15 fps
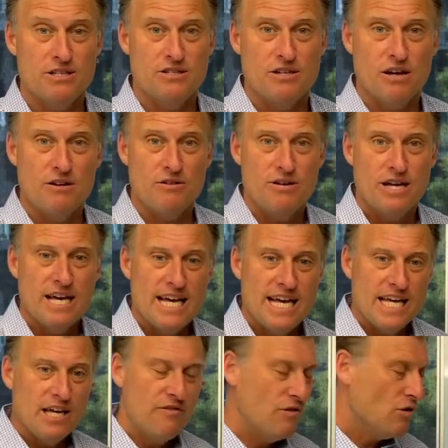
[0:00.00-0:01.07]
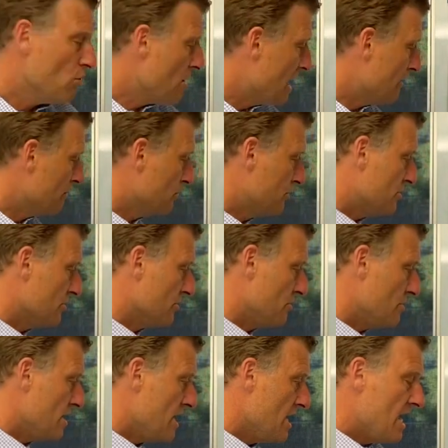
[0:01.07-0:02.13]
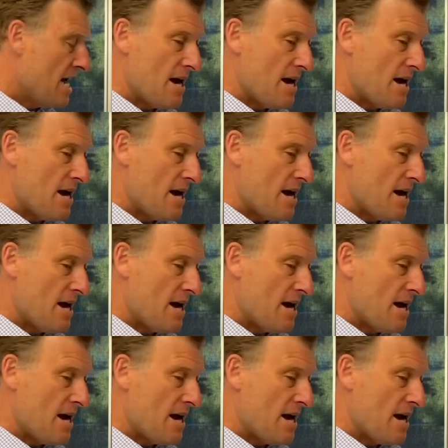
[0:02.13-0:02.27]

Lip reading: So if you're able to